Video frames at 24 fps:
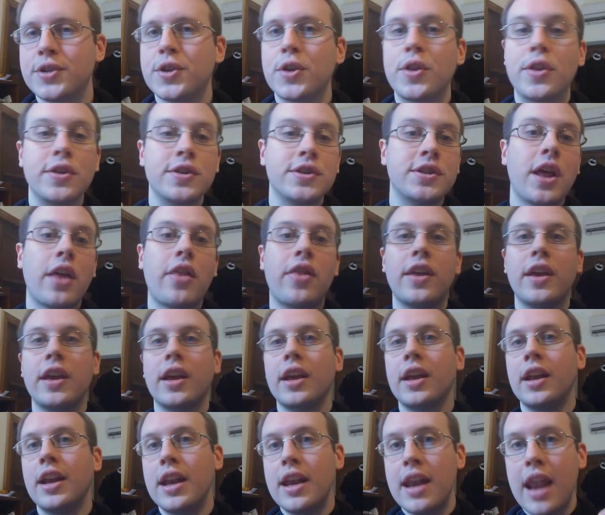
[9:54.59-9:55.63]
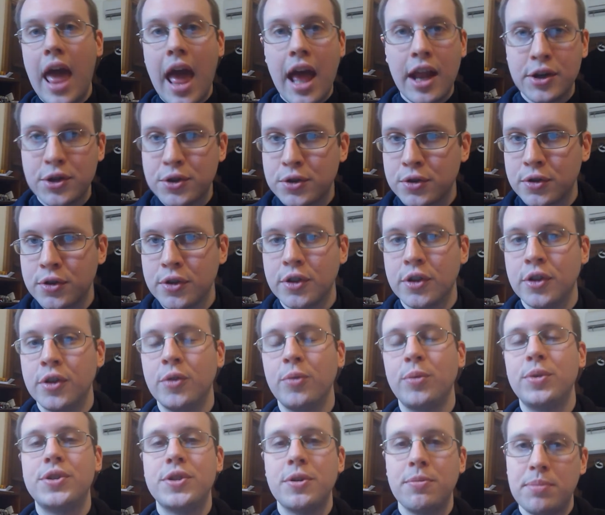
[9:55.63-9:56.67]
so there's nothing
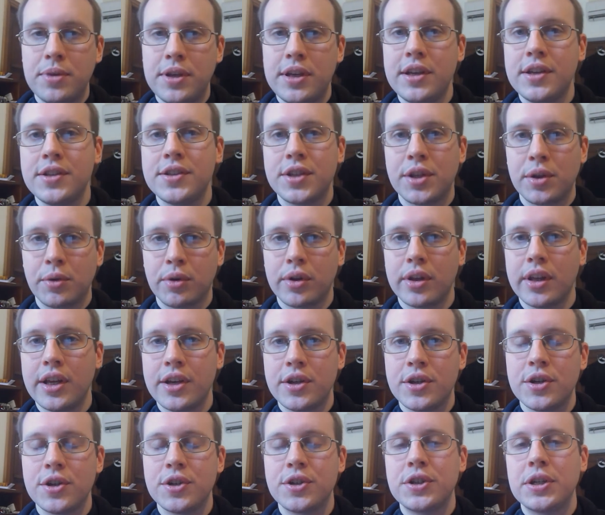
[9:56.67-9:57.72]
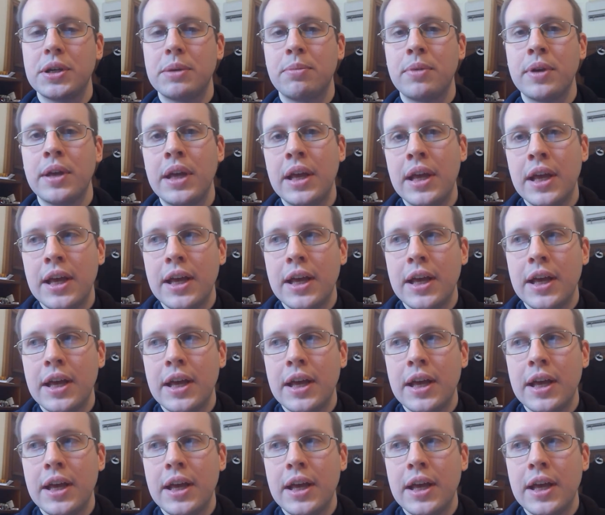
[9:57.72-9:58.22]
natural which impedes the relationship.